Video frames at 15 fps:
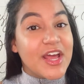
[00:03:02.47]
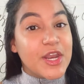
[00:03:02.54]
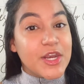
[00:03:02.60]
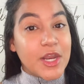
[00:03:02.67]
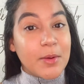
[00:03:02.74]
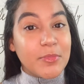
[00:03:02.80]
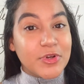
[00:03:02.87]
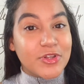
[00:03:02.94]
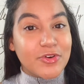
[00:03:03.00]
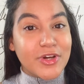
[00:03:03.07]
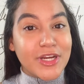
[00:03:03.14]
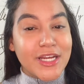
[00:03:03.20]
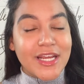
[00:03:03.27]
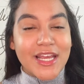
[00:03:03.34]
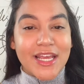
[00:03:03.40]
Number
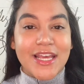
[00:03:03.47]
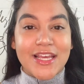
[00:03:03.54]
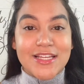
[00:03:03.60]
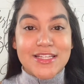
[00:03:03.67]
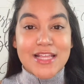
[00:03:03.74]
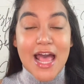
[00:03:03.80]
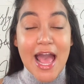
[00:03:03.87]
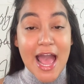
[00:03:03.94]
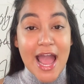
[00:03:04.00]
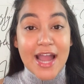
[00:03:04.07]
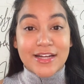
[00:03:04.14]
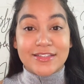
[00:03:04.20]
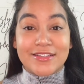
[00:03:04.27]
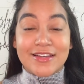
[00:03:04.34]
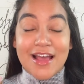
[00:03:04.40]
3 is
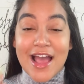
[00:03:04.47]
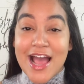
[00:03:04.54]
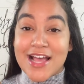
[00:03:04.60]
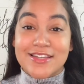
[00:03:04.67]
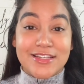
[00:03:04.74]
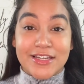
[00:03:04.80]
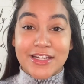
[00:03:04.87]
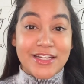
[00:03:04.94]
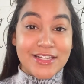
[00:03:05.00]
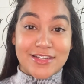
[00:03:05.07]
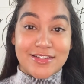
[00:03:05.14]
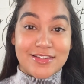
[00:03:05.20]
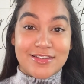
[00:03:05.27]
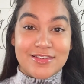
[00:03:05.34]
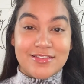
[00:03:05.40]
act as it
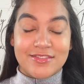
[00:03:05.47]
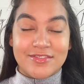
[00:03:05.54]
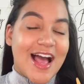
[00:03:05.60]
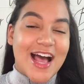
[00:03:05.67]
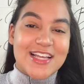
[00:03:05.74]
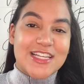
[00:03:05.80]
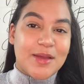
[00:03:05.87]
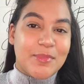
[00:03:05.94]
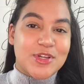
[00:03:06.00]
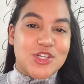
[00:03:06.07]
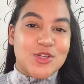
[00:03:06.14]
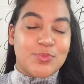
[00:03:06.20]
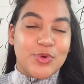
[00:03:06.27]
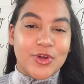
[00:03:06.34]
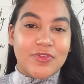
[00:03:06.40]
is. As I
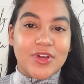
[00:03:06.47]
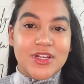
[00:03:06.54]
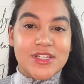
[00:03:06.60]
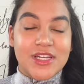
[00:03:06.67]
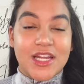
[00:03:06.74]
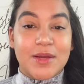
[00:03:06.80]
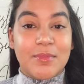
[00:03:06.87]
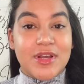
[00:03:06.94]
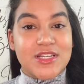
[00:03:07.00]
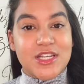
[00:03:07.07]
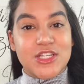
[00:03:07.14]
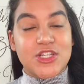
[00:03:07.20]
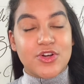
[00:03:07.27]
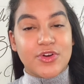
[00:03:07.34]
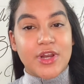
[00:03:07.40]
mentioned previously, my
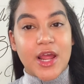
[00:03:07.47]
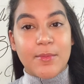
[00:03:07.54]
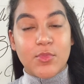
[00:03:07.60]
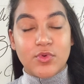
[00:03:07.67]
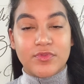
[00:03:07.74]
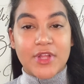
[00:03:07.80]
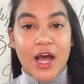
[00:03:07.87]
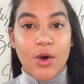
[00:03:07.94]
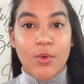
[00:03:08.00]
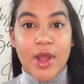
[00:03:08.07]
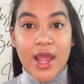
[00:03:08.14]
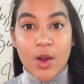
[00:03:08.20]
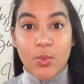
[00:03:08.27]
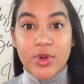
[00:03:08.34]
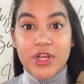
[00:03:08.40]
sister and I moved out
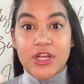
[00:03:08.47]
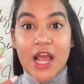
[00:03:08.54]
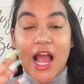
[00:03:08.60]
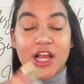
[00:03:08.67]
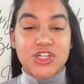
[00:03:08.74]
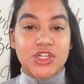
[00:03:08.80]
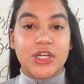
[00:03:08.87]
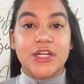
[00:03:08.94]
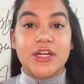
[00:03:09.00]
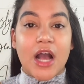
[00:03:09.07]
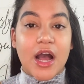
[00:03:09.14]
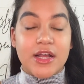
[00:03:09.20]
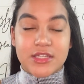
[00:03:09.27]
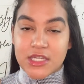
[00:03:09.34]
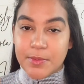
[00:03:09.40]
and we actually
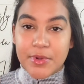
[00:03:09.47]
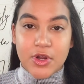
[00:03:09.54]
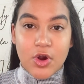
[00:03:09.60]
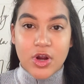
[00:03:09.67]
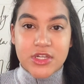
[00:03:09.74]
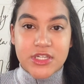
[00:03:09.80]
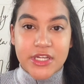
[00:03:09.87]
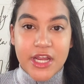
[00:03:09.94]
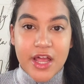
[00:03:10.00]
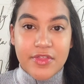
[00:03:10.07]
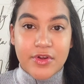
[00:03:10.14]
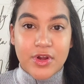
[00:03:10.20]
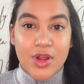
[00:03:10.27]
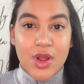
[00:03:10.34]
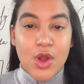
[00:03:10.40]
got a debit card
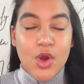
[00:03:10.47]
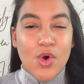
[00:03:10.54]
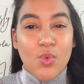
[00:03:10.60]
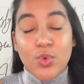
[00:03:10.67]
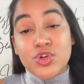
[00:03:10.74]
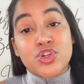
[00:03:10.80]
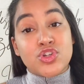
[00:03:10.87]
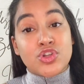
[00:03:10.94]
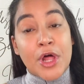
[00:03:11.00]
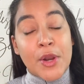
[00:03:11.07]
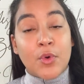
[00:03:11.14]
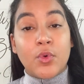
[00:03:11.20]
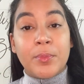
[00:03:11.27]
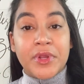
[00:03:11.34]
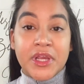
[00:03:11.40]
together. We just thought it
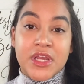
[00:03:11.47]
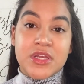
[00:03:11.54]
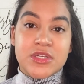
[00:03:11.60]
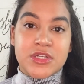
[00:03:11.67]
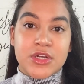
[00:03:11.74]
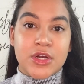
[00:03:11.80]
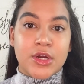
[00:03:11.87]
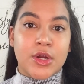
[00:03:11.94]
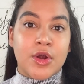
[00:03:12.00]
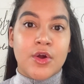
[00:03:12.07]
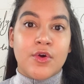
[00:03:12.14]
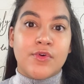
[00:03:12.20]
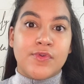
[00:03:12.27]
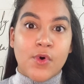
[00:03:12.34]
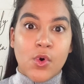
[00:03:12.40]
would be easier
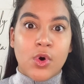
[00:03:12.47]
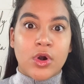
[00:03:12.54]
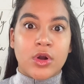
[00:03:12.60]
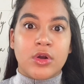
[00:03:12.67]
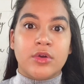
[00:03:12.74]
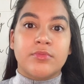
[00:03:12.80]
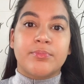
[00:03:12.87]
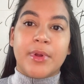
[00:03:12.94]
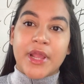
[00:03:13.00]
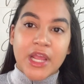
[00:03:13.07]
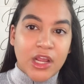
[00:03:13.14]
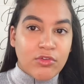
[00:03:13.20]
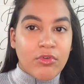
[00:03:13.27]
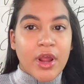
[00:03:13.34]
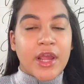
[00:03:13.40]
for
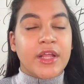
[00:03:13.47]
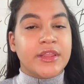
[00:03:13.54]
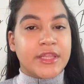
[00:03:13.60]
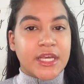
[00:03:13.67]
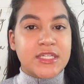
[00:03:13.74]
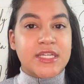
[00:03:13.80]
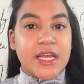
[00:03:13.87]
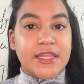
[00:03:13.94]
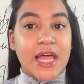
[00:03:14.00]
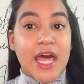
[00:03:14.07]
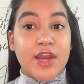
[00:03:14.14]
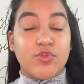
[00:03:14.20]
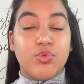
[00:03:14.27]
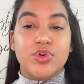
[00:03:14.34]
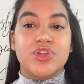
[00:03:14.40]
paying rent and things like
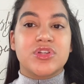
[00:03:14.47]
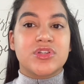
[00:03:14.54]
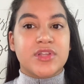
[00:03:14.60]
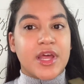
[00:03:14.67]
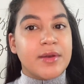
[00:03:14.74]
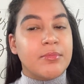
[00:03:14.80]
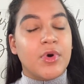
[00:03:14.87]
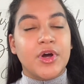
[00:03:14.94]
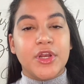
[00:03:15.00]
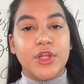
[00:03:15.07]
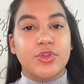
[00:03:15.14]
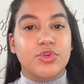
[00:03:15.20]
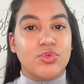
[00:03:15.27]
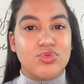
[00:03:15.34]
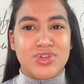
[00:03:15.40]
that if we just send money
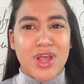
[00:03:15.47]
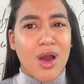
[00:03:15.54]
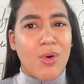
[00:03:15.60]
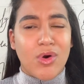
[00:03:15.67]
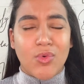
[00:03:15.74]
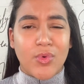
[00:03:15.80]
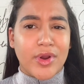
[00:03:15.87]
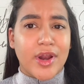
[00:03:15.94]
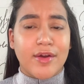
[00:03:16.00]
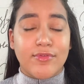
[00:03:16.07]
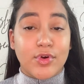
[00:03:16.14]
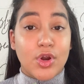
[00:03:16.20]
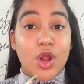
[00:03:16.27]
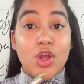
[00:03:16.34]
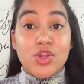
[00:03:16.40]
through Zelle or
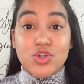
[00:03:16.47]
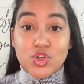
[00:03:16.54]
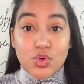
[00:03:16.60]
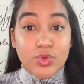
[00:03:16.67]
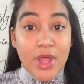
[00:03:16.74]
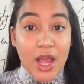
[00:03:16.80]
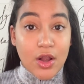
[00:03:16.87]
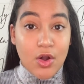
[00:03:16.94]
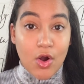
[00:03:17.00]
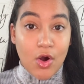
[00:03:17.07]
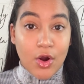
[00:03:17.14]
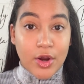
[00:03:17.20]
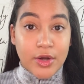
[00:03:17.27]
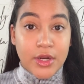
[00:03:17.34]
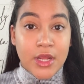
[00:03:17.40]
whatever to that
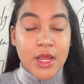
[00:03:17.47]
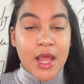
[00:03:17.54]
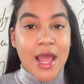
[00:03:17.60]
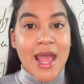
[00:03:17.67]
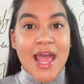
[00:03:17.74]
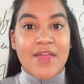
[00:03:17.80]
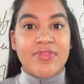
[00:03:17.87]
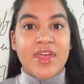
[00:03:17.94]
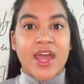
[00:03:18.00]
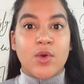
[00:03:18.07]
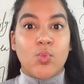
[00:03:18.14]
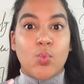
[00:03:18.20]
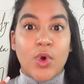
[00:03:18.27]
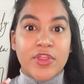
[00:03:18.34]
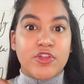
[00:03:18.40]
card. And then
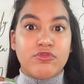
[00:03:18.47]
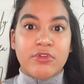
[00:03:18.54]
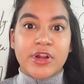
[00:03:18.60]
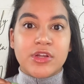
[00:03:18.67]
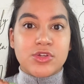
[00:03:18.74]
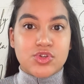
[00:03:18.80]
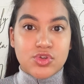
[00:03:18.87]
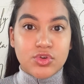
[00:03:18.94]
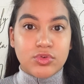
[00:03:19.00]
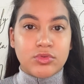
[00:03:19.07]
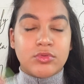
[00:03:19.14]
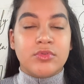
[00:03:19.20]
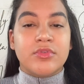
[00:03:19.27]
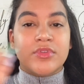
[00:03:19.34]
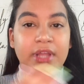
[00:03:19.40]
when the rent is due,
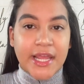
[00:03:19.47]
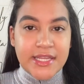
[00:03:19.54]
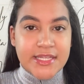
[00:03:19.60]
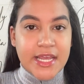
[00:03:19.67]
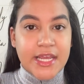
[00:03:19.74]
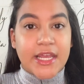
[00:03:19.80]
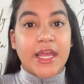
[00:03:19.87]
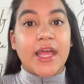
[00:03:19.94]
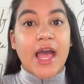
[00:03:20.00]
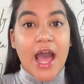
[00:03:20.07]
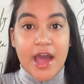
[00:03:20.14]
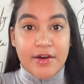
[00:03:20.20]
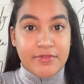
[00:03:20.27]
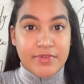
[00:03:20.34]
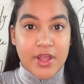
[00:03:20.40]
they take it
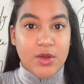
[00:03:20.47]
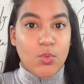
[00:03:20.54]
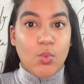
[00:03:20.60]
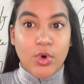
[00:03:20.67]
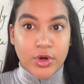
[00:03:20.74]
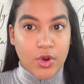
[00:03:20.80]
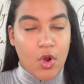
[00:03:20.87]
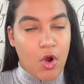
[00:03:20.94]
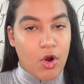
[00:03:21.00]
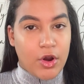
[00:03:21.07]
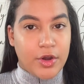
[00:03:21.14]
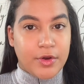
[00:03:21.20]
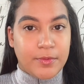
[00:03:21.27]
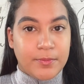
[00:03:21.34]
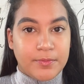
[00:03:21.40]
out of that one card.